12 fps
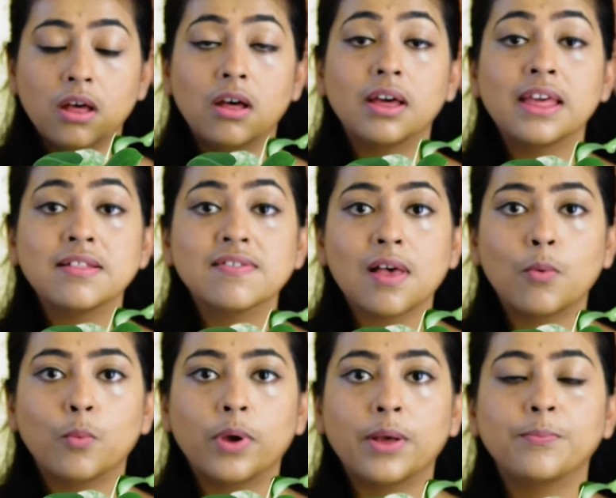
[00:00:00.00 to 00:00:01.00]
in
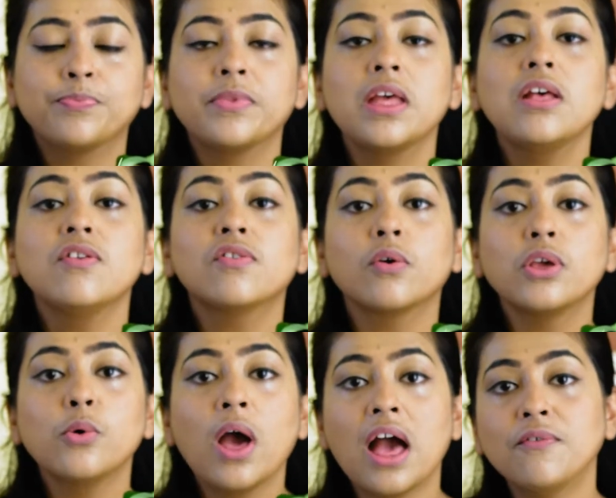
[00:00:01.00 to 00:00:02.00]
some way. So you
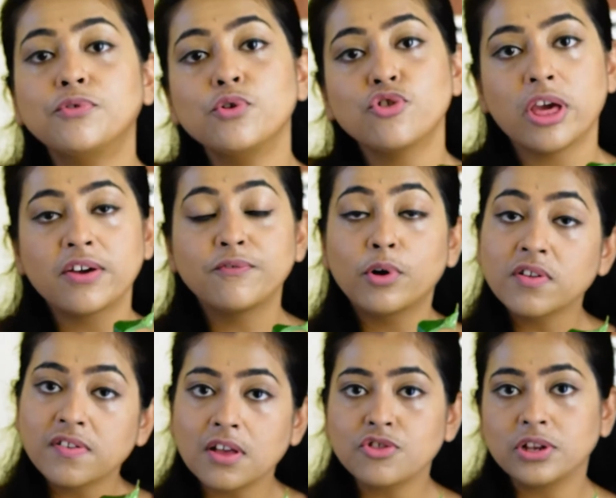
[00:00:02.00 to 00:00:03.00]
have to check for
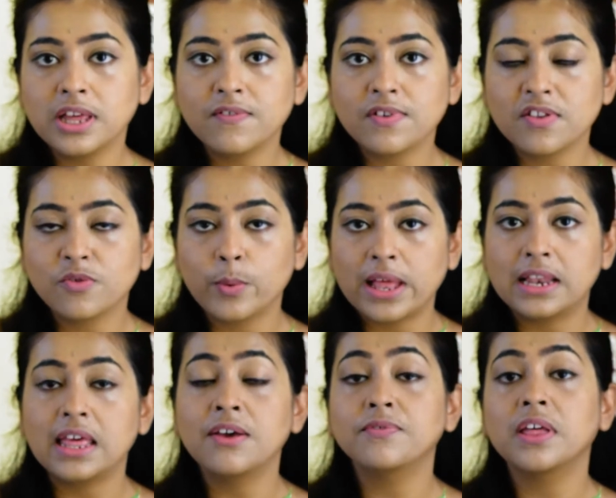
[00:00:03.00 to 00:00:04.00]
such leaves as well.
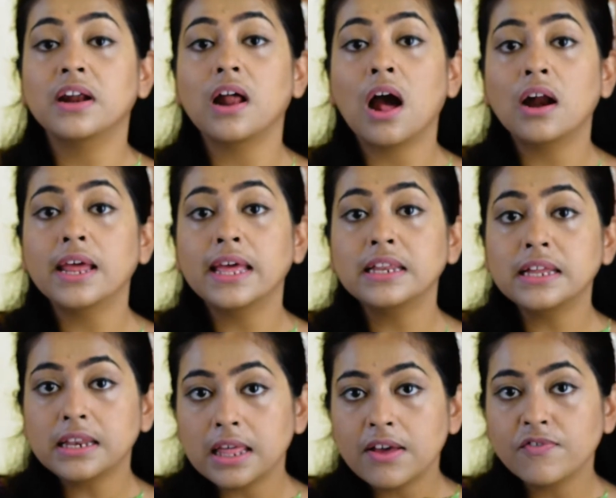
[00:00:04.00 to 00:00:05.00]
If there are
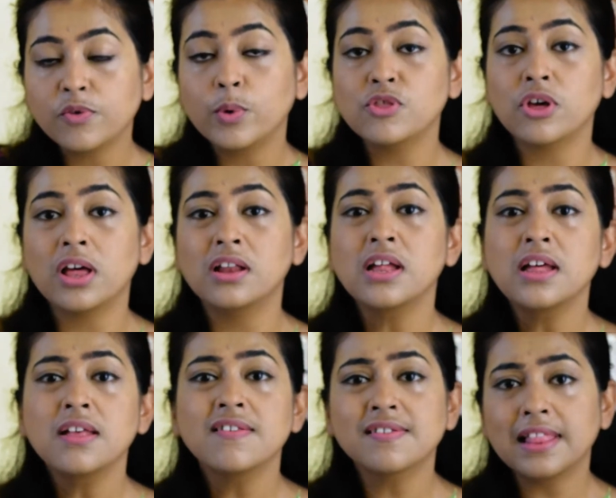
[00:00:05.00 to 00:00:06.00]
any leaves which are
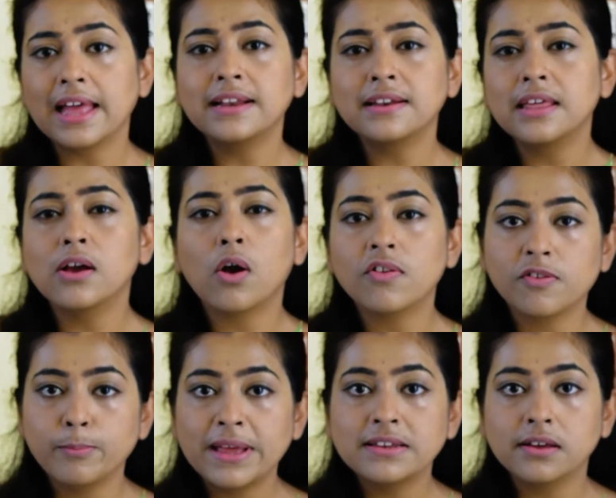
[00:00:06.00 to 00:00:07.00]
slightly
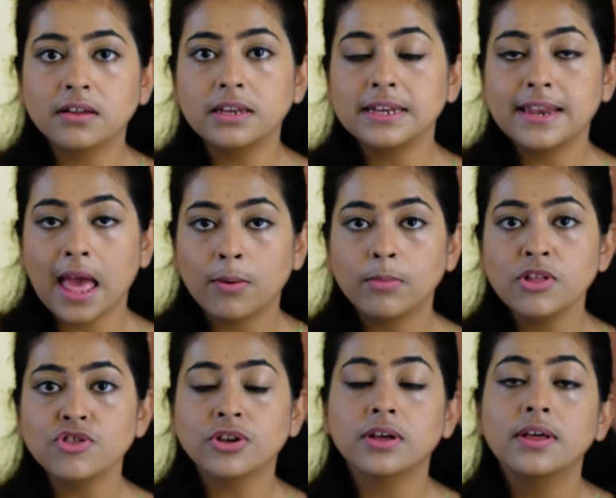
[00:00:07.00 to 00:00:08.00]
cosmetically
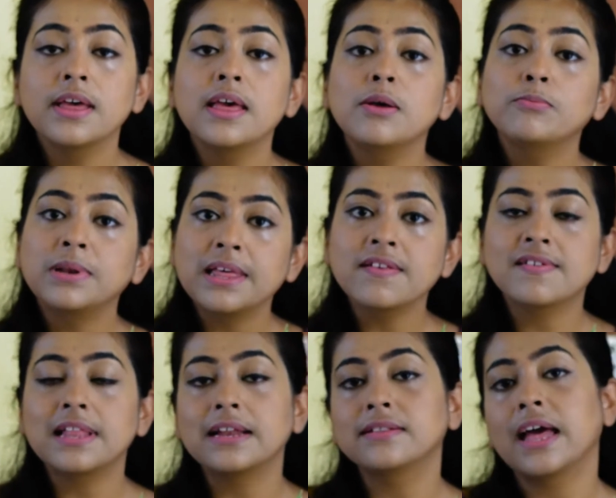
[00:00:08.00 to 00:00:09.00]
damaged, please
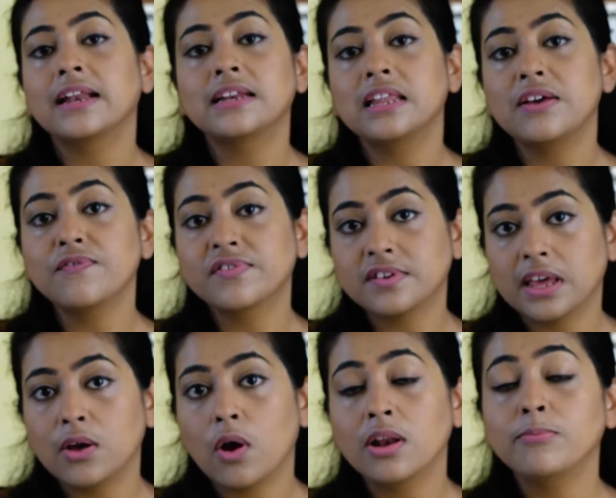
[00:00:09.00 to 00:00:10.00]
let that leaf stay
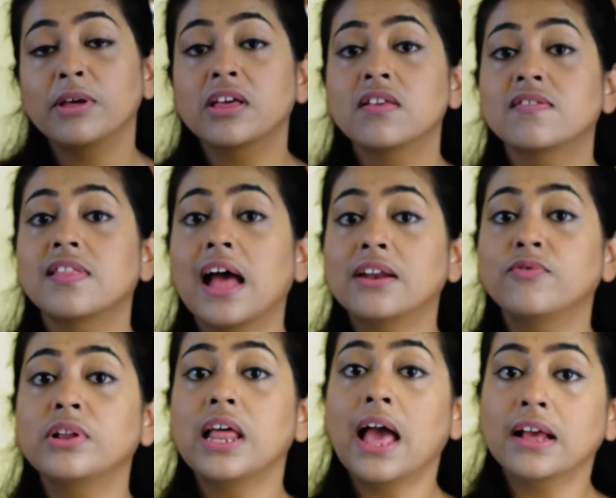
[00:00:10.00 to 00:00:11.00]
on, because that
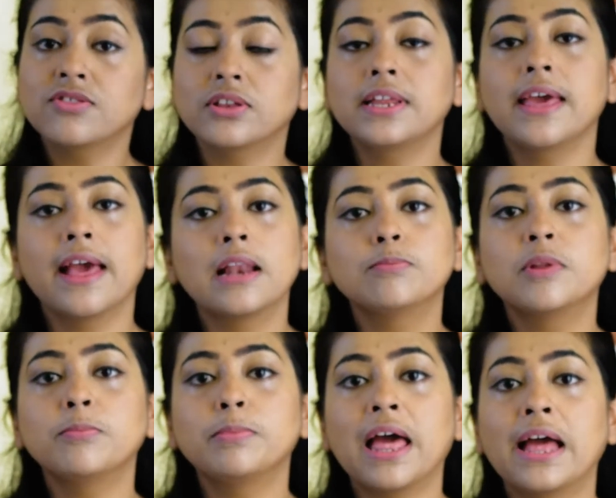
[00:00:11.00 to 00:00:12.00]
will actually help
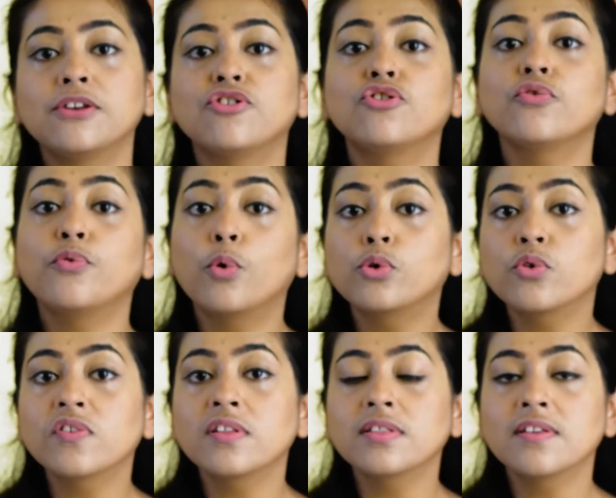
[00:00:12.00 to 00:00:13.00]
the plant to
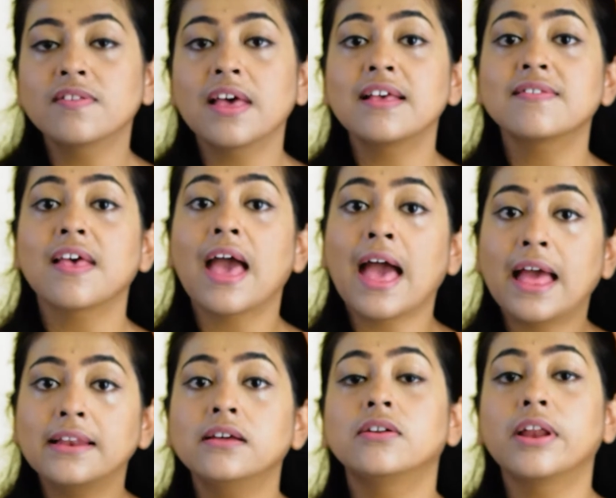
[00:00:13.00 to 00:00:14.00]
photosynthesize
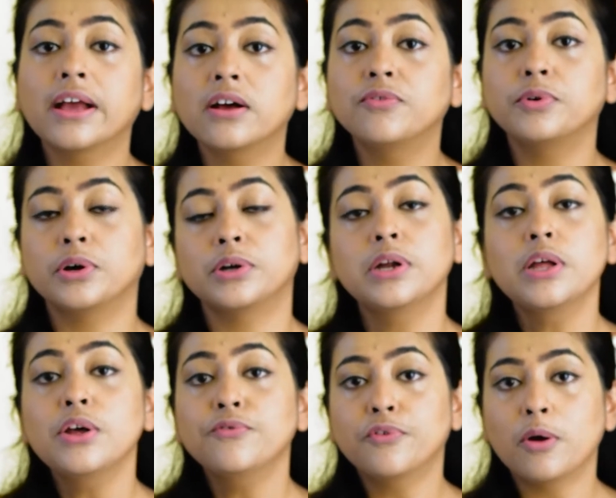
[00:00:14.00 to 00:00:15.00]
and recover
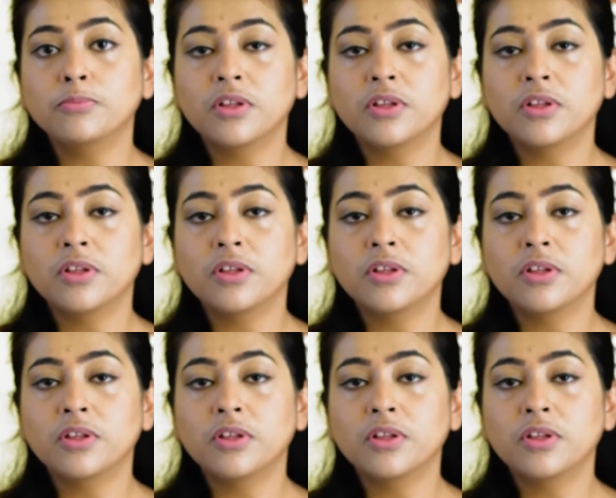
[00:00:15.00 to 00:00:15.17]
from the